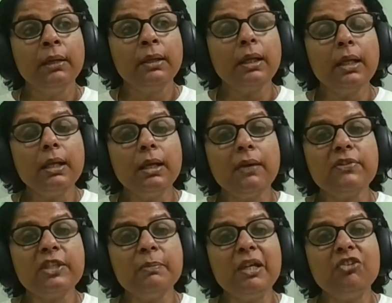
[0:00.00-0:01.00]
that he
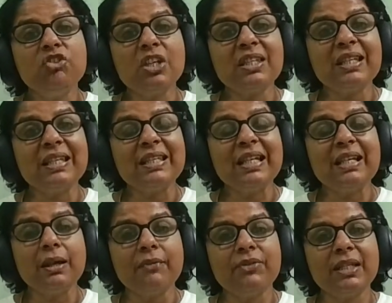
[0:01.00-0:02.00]
loves me just as he
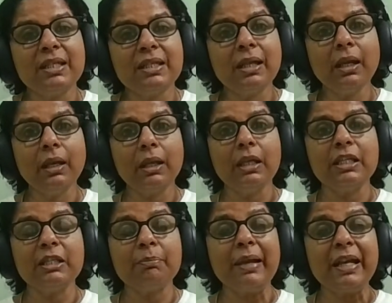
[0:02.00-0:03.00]
loves his son and
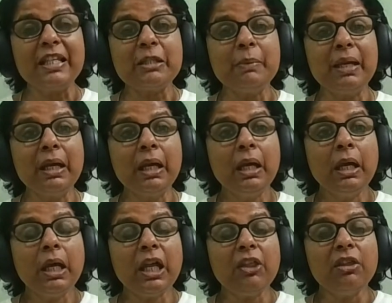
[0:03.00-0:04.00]
he's placed me
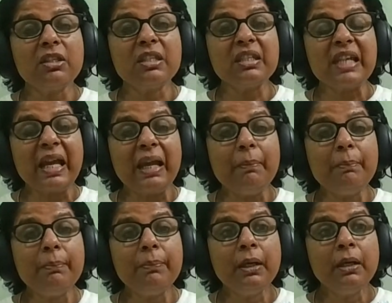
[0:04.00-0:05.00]
in the
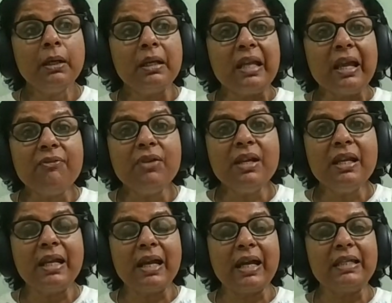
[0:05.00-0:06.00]
same
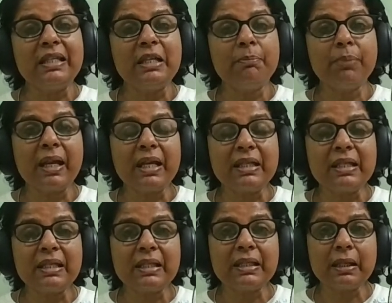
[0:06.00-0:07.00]
level as he
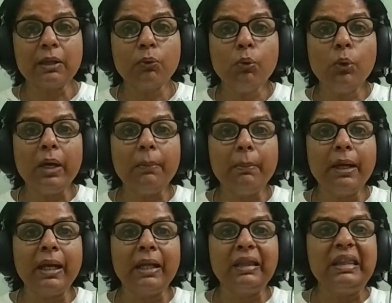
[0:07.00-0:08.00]
places his son who am i
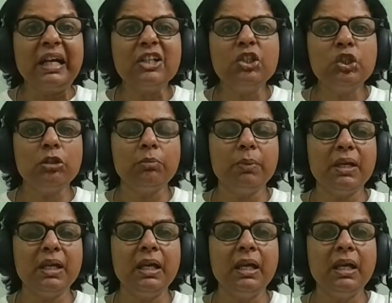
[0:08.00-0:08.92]
and that should be